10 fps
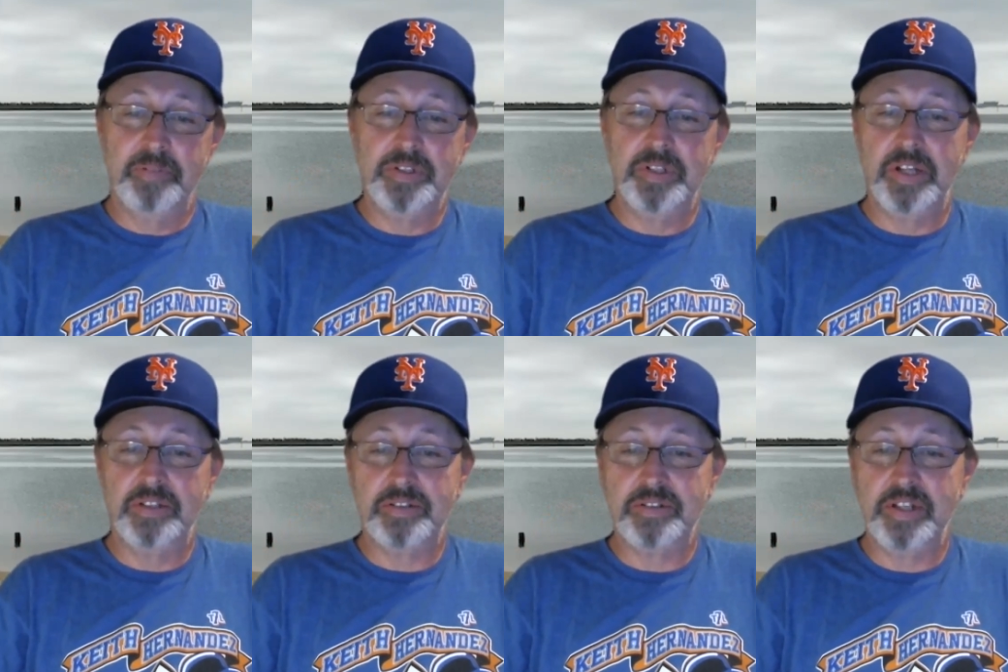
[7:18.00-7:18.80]
but you
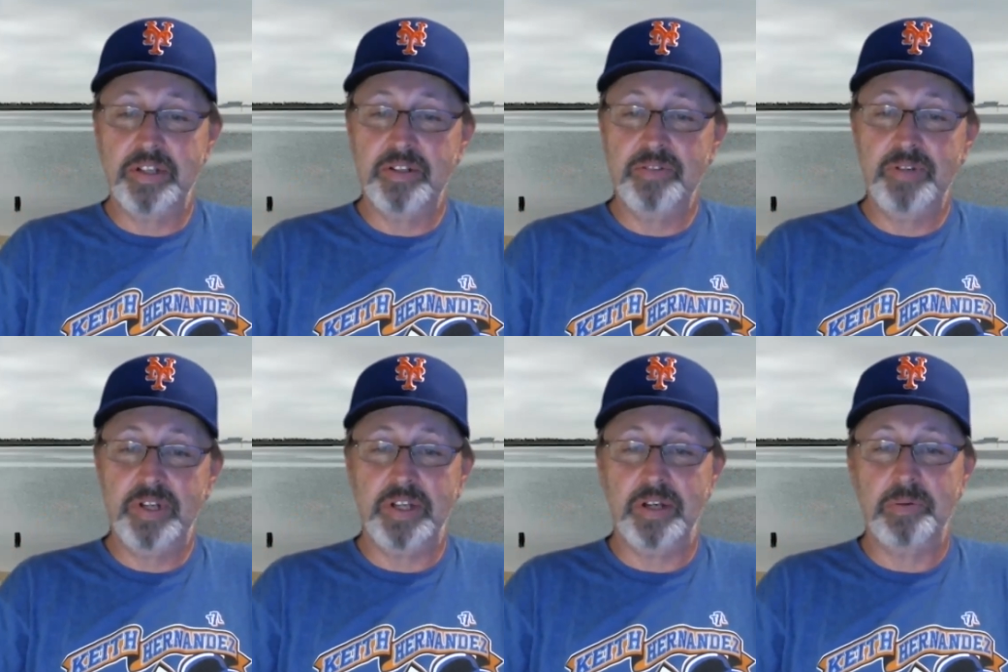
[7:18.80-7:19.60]
get to see another
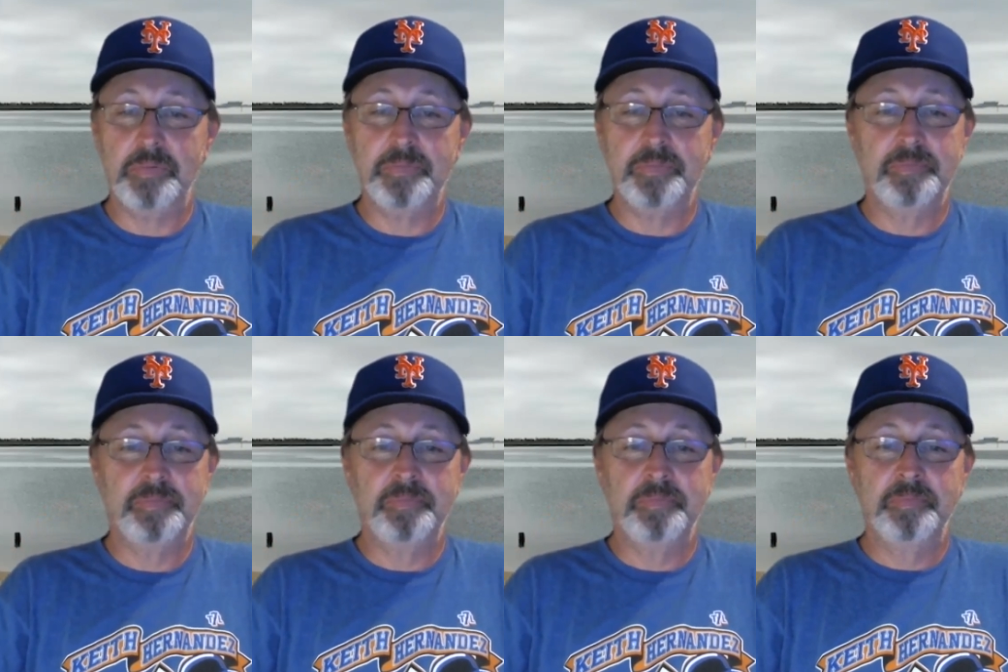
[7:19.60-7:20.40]
video.
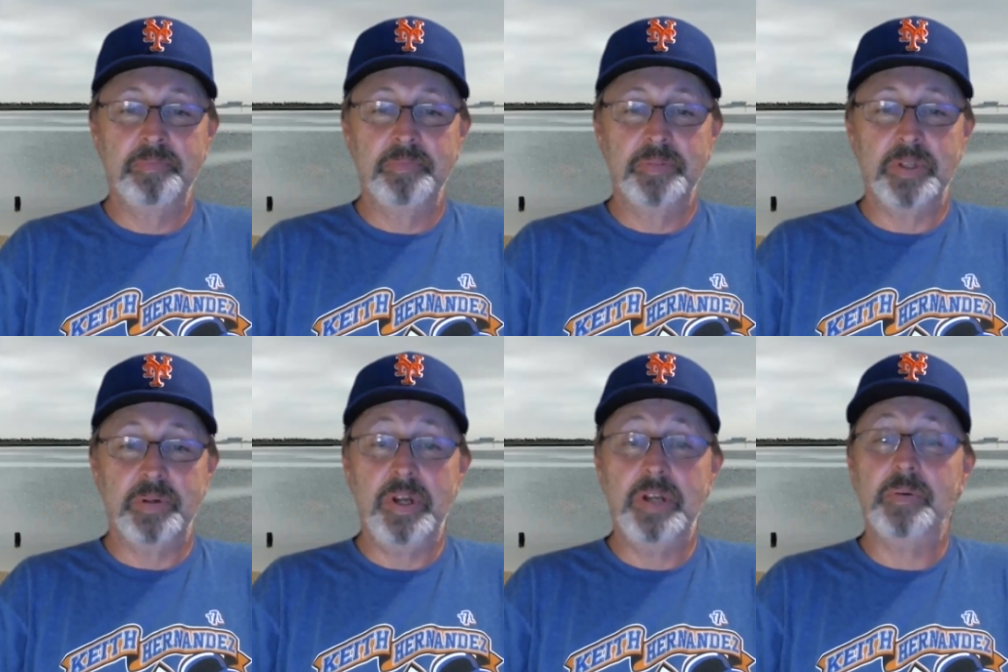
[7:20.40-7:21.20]

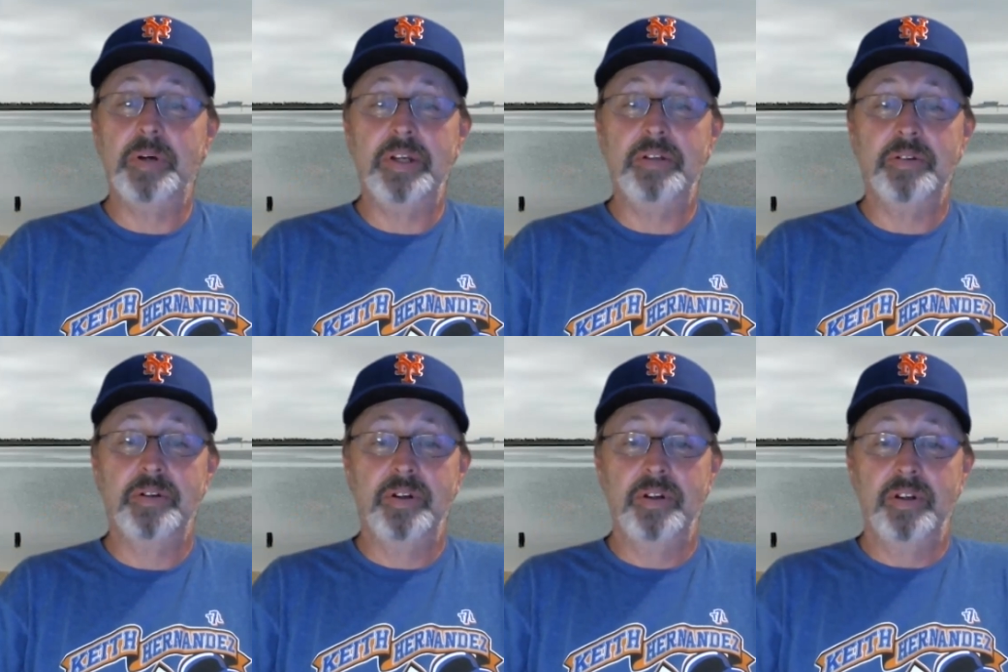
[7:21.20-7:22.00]
So anyway,
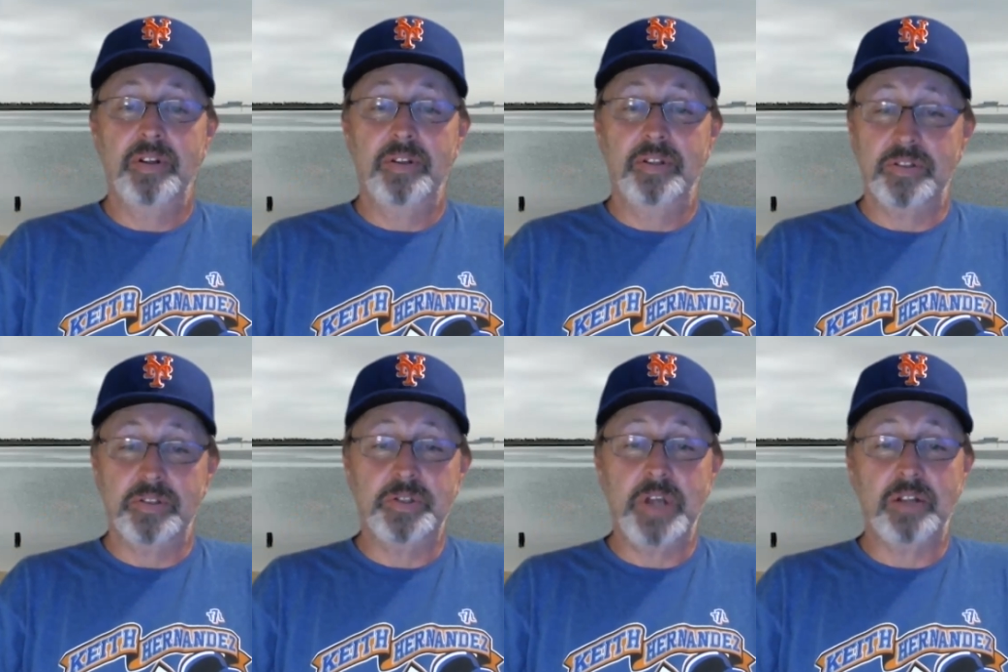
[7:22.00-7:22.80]
this
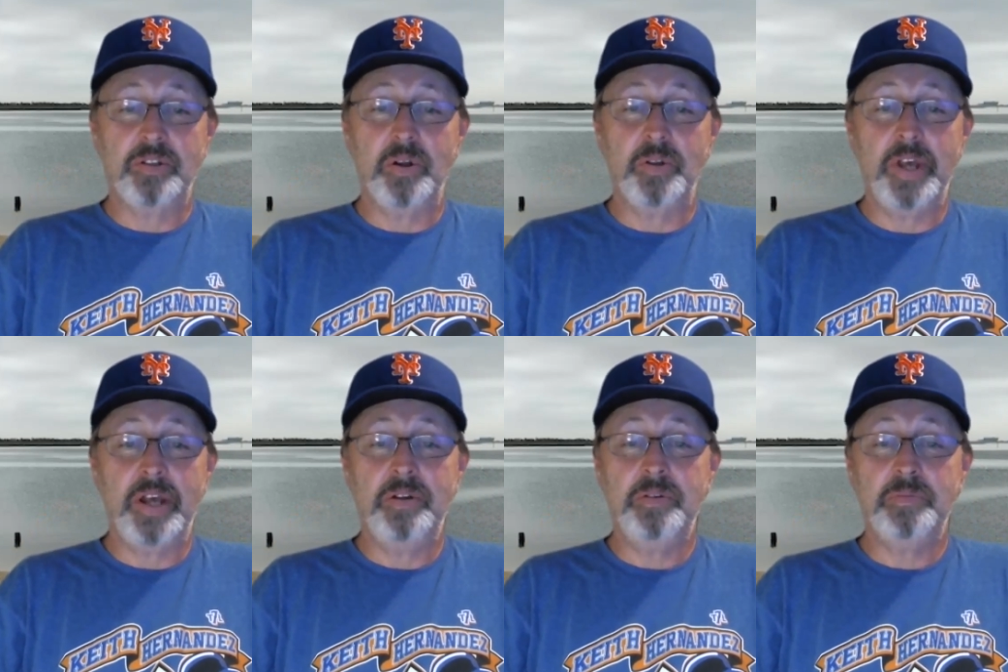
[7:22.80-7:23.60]
is Jack
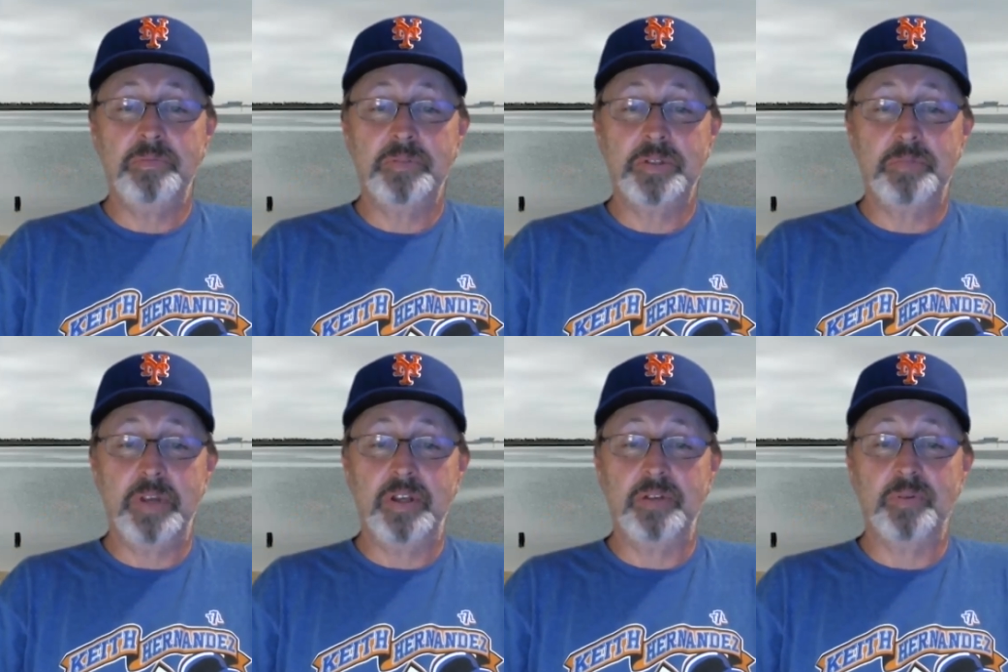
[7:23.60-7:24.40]
Toledano
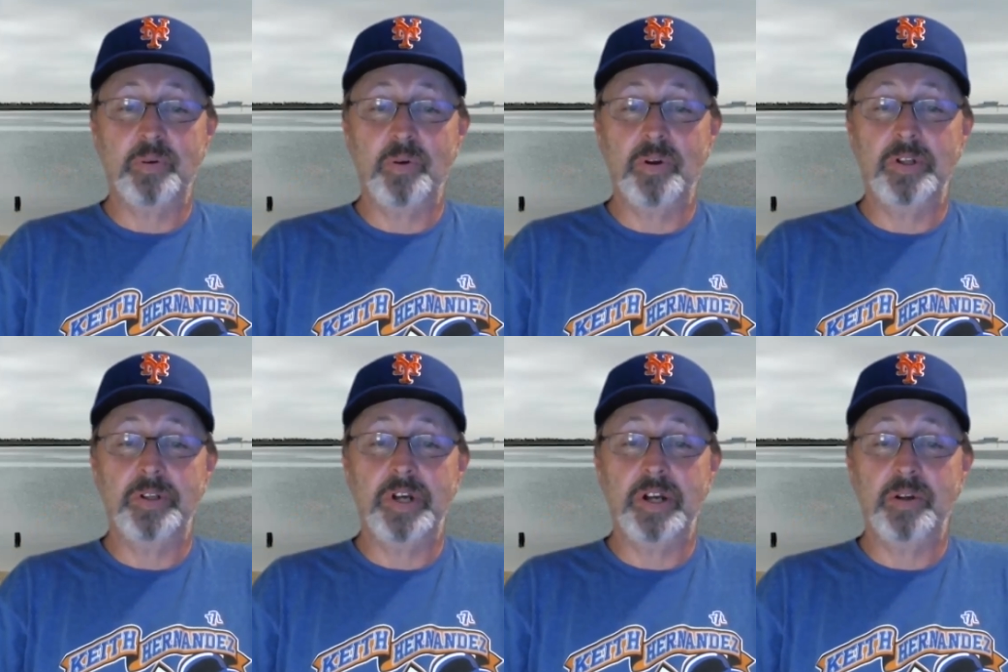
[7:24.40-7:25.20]
speaking for All
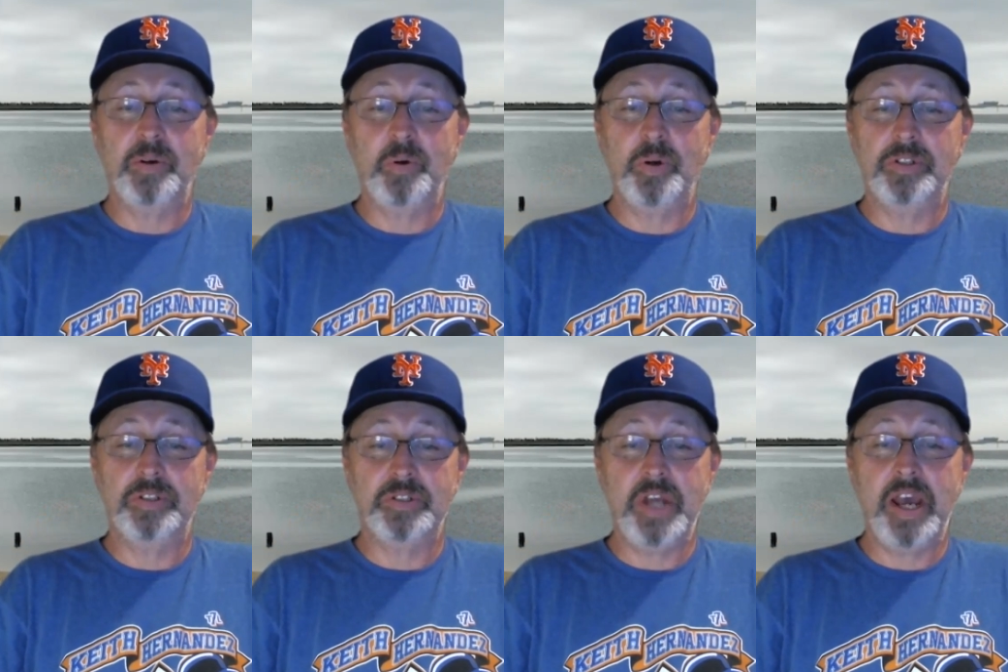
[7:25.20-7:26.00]
or Nada according
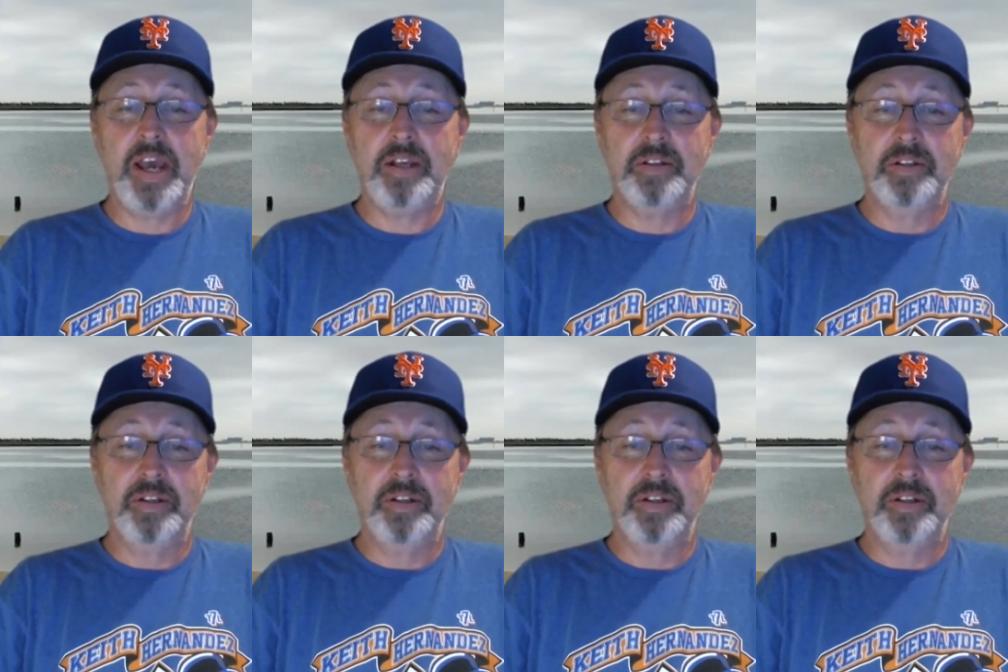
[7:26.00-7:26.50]
to Jack.